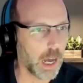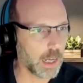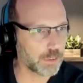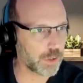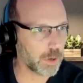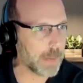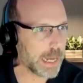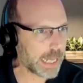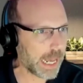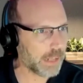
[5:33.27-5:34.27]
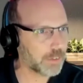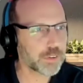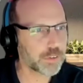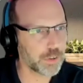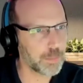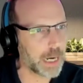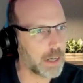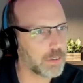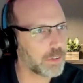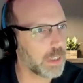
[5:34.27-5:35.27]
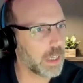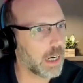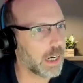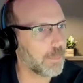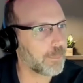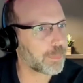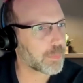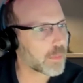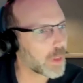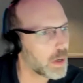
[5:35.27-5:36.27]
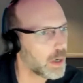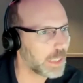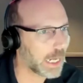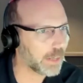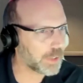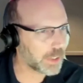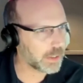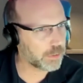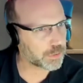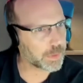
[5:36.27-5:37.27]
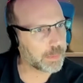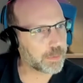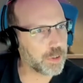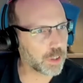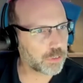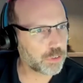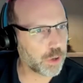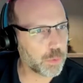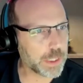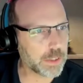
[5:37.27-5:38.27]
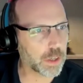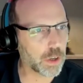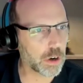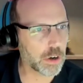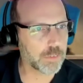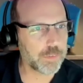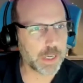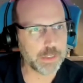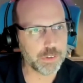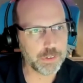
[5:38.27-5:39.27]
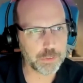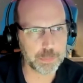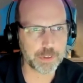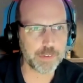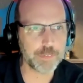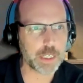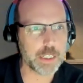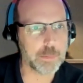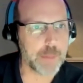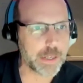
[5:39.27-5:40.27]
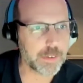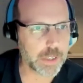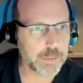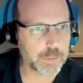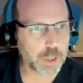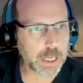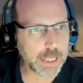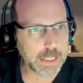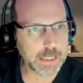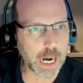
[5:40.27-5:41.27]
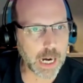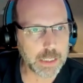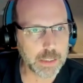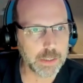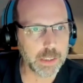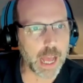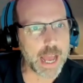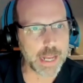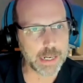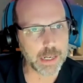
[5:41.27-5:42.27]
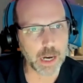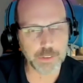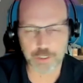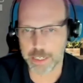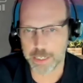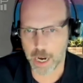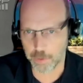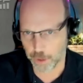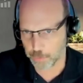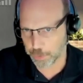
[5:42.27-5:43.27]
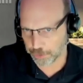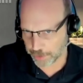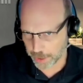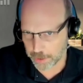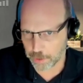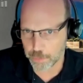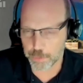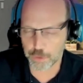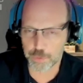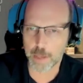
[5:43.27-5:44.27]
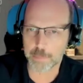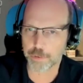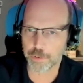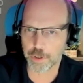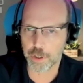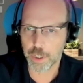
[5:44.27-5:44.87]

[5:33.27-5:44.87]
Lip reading: So Matt asks about the ALD script not showing the logon phases, specifically the metric for clicking the icon and ICA download, which I think you described as the